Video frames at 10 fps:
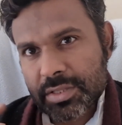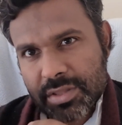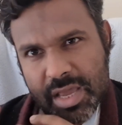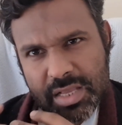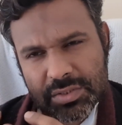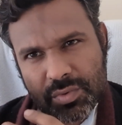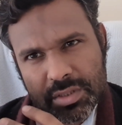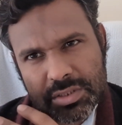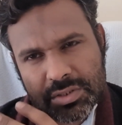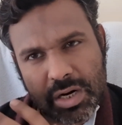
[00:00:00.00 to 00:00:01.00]
things
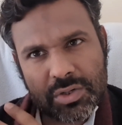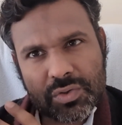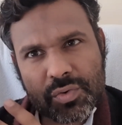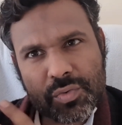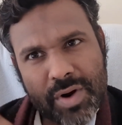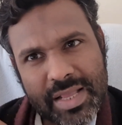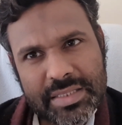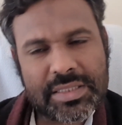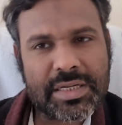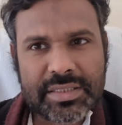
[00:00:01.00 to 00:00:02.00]
will start to
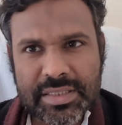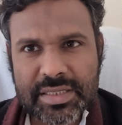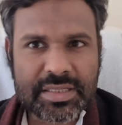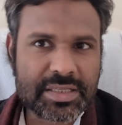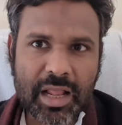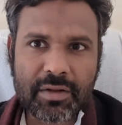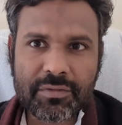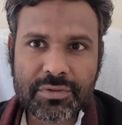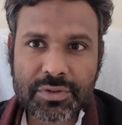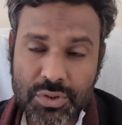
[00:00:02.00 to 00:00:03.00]
transit the self
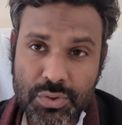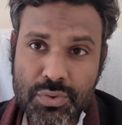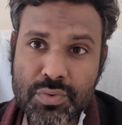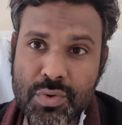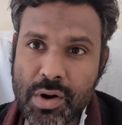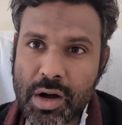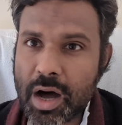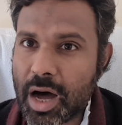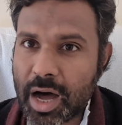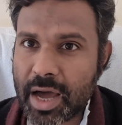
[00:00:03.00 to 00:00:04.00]
to
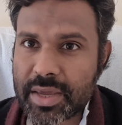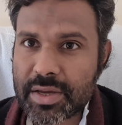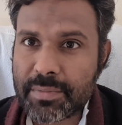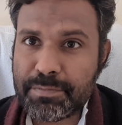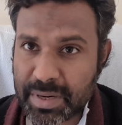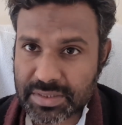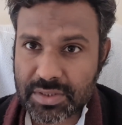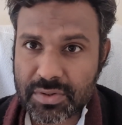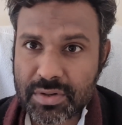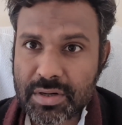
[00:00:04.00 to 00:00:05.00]
a higher,
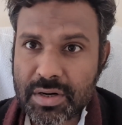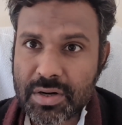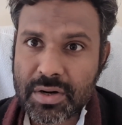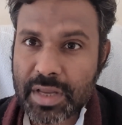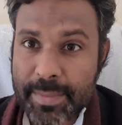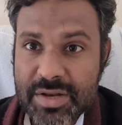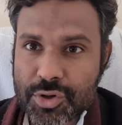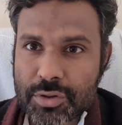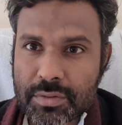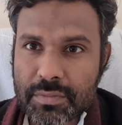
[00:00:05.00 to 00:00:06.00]
better
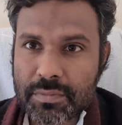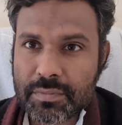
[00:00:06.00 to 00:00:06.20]
dimension.